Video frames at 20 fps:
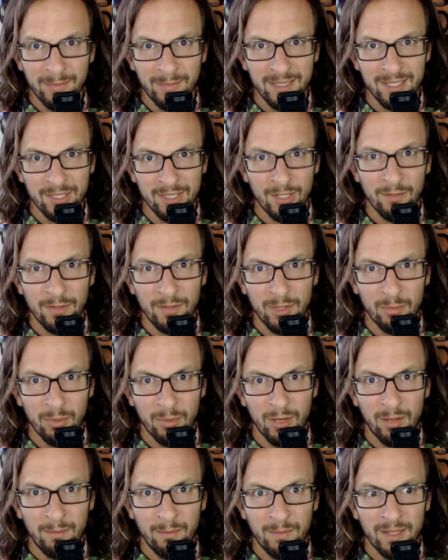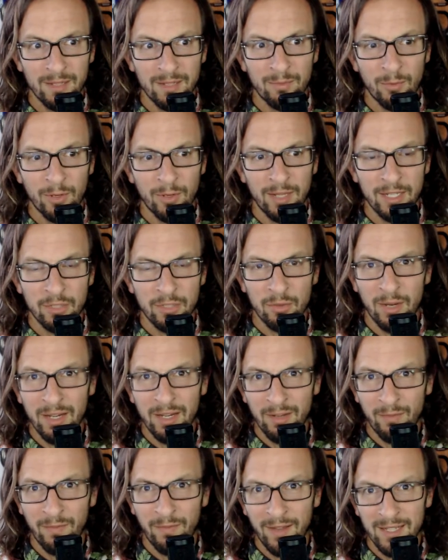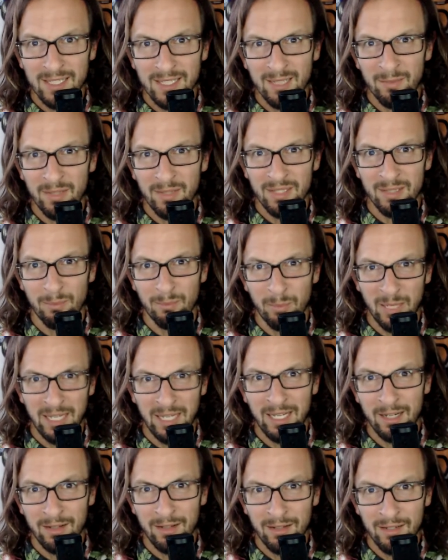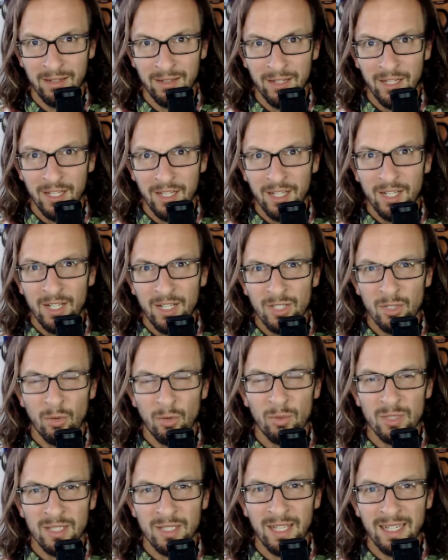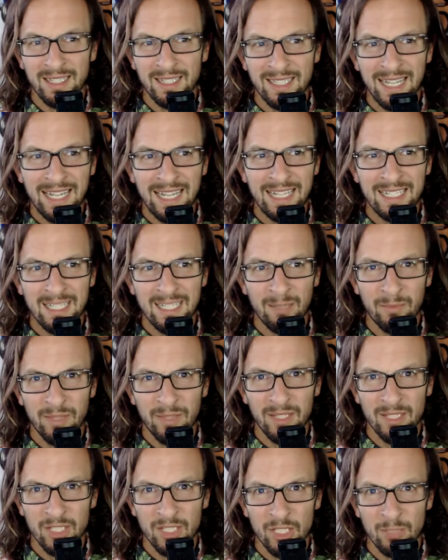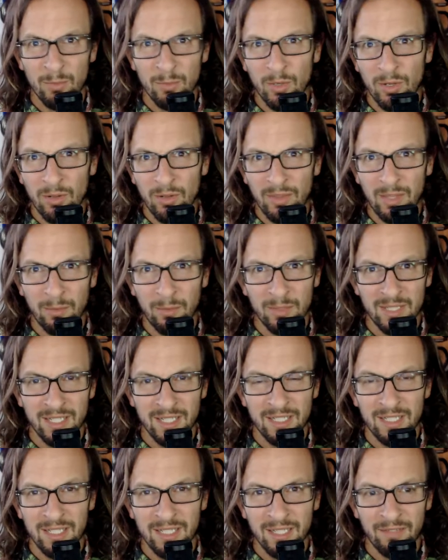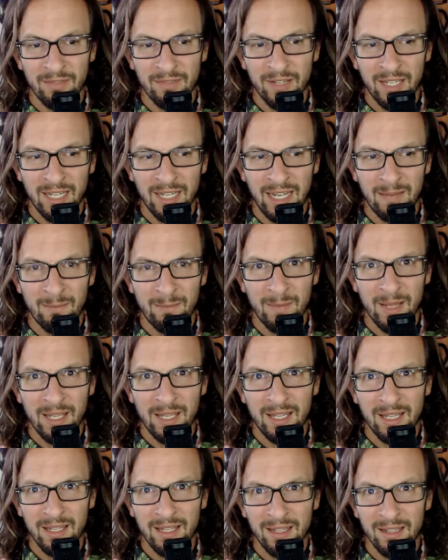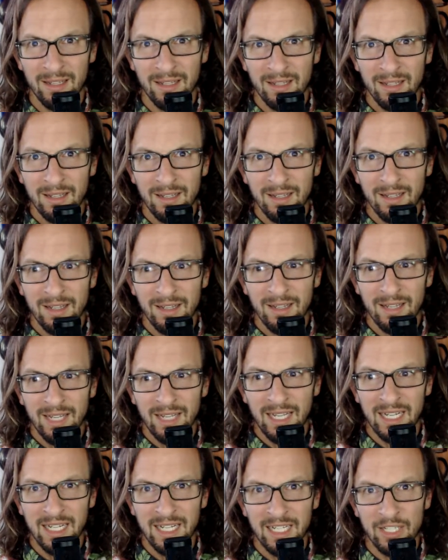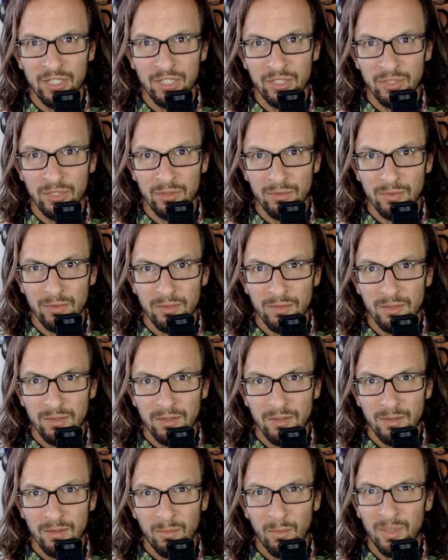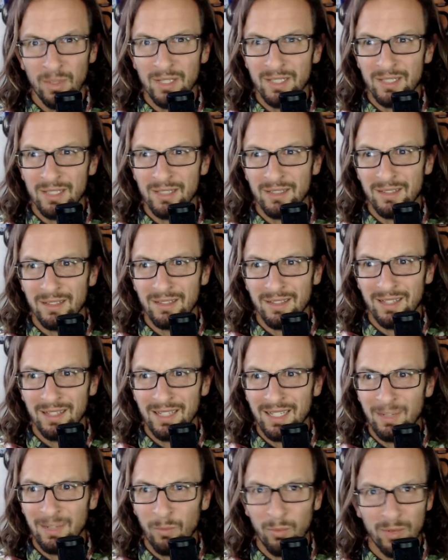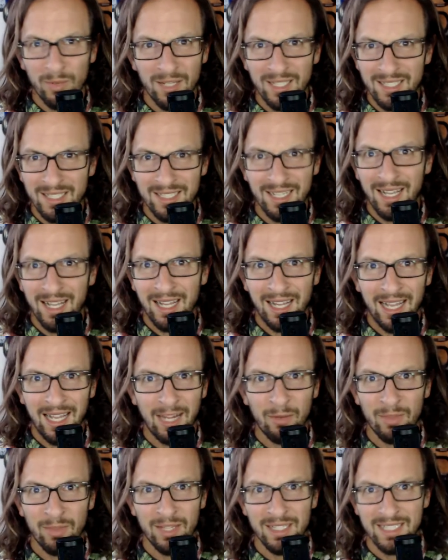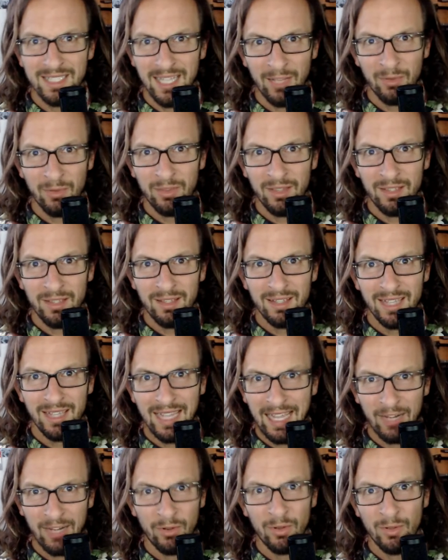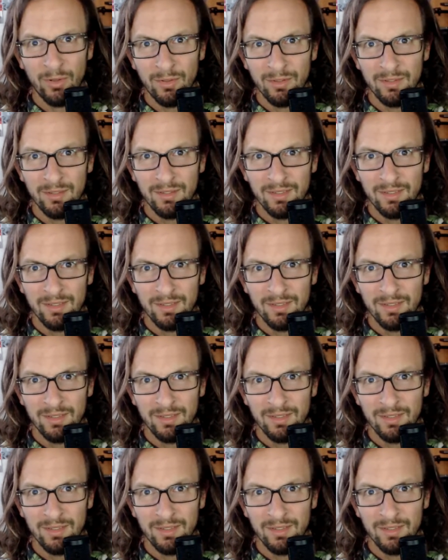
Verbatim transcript: and solving the problem, it's more like trying to find something to pin it on. So it's like taking something small that was insignificant and making it an issue, which is not, I don't think is healthy at all.